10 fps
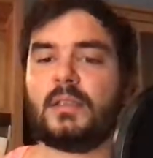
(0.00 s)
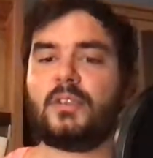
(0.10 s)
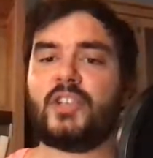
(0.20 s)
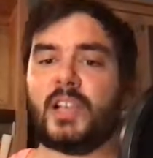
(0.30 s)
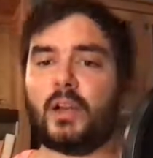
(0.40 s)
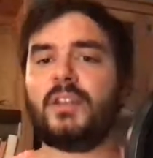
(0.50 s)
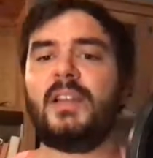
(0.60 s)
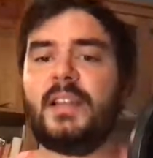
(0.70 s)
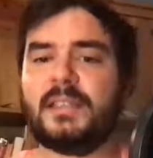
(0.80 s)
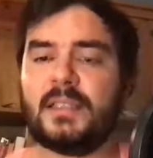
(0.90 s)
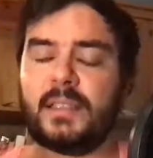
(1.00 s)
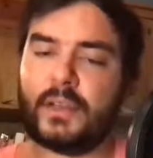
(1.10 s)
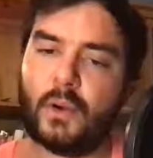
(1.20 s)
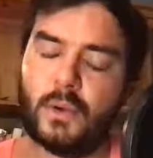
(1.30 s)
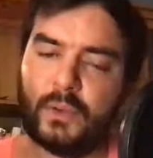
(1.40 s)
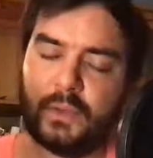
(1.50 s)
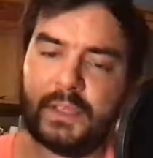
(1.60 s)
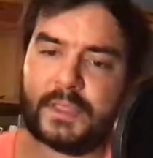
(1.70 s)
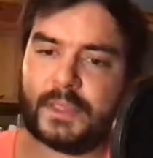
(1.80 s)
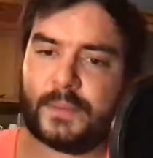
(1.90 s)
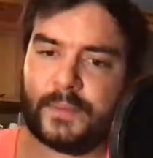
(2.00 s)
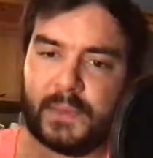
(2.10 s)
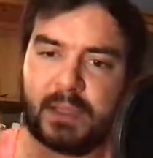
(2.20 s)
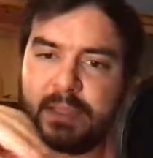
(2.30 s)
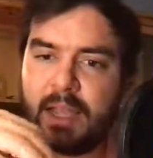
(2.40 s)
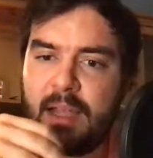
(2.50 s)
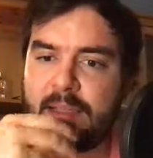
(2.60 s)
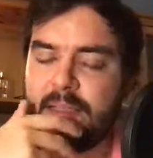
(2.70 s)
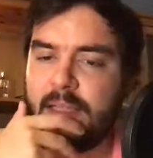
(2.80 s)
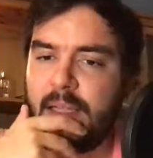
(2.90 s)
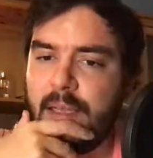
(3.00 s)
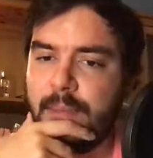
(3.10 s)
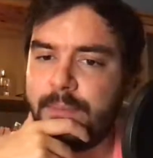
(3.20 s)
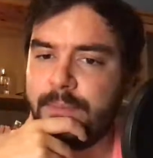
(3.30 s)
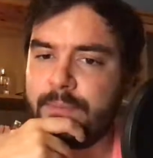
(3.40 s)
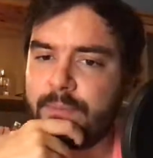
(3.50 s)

check out the links and go to this this guy's um,